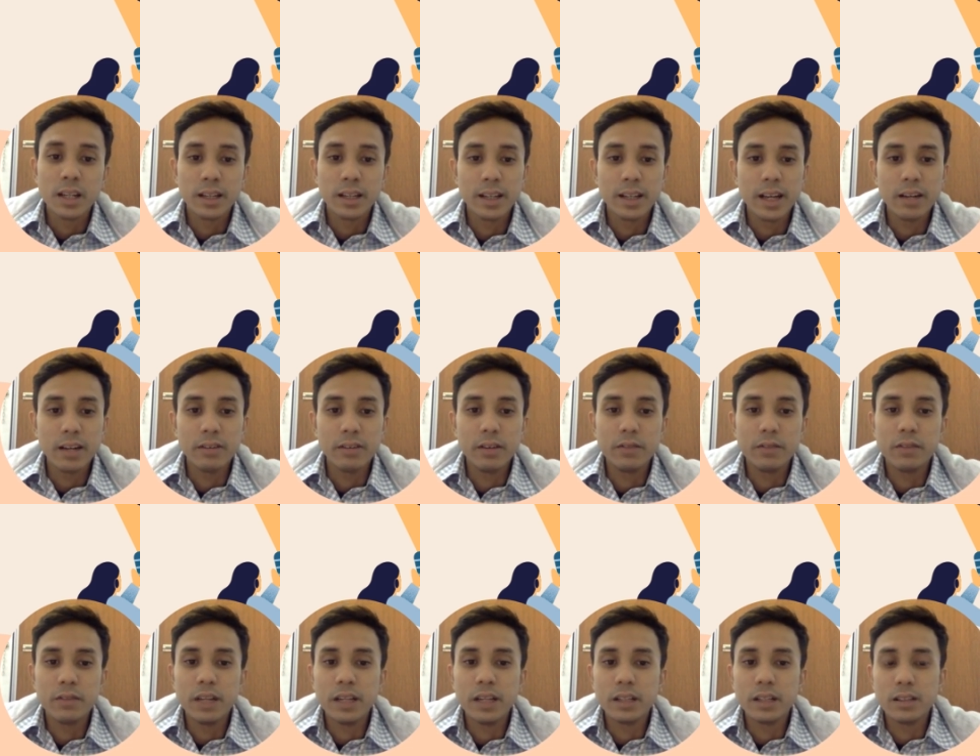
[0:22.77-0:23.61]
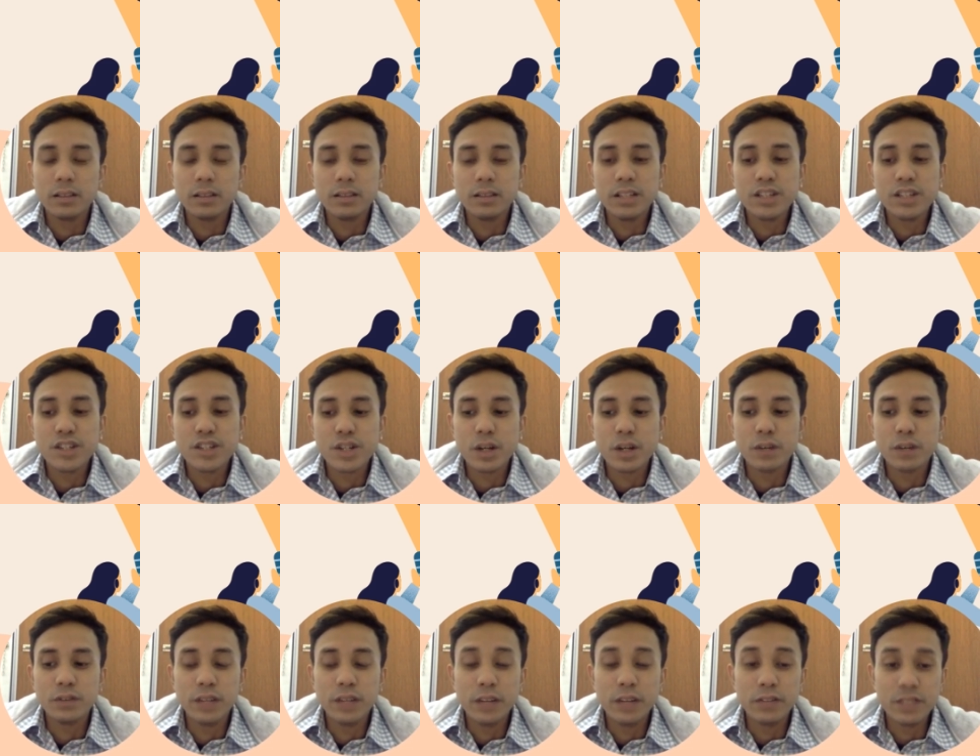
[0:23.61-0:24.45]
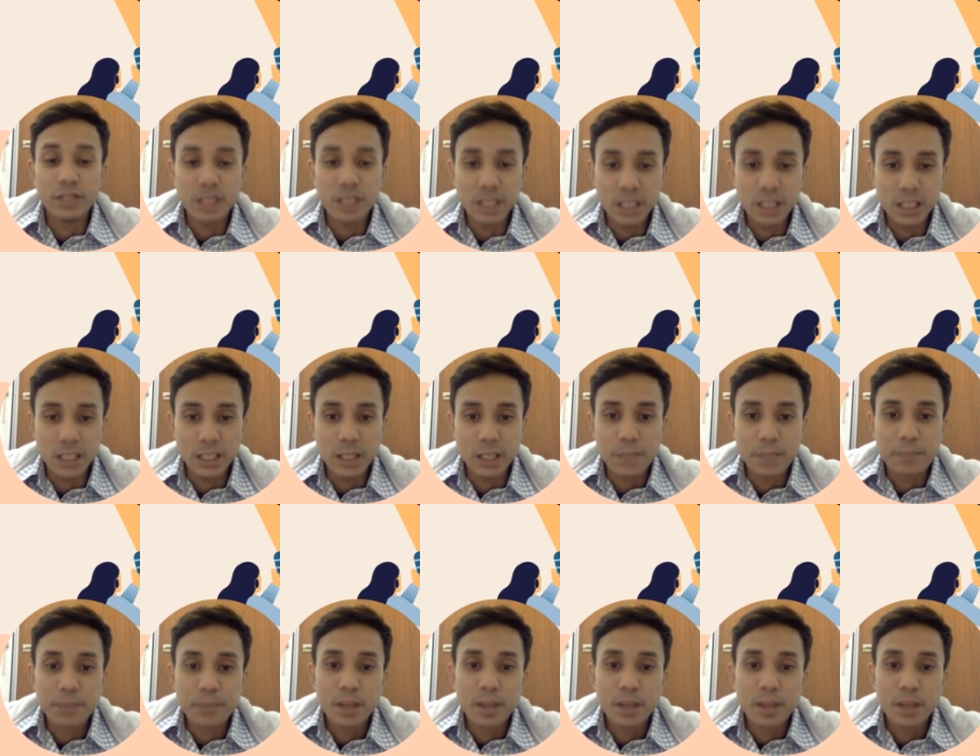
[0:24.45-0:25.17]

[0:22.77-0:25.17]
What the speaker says: that reflect a range of deficits,